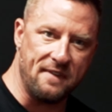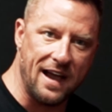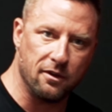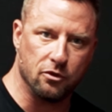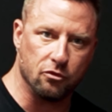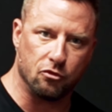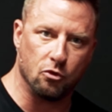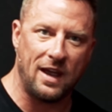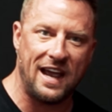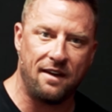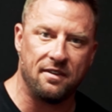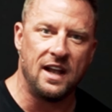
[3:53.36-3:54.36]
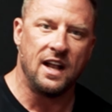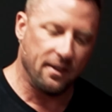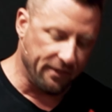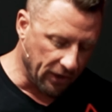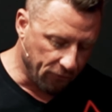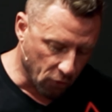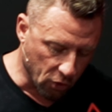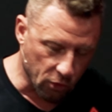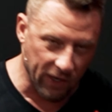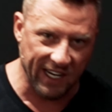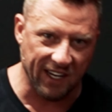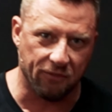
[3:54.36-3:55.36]
values you have, therefore
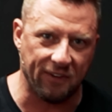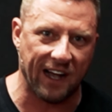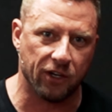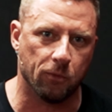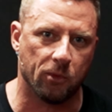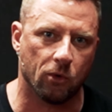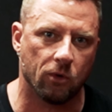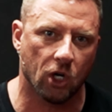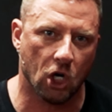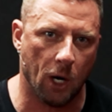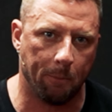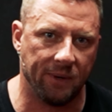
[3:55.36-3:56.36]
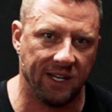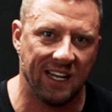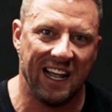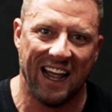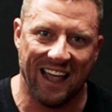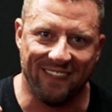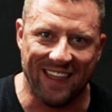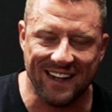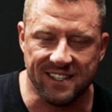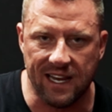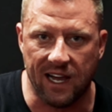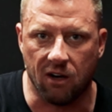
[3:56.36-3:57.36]
creating a valuable company, and
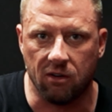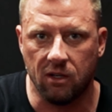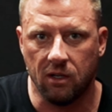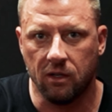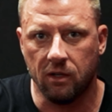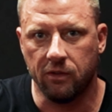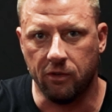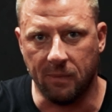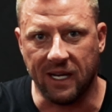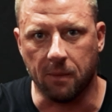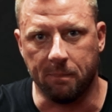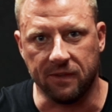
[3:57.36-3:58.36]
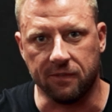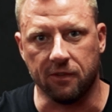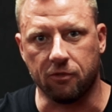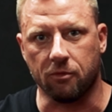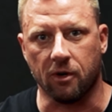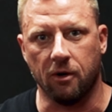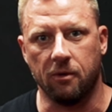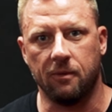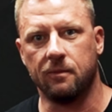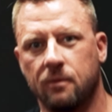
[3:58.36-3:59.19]
that's how you make a business grow.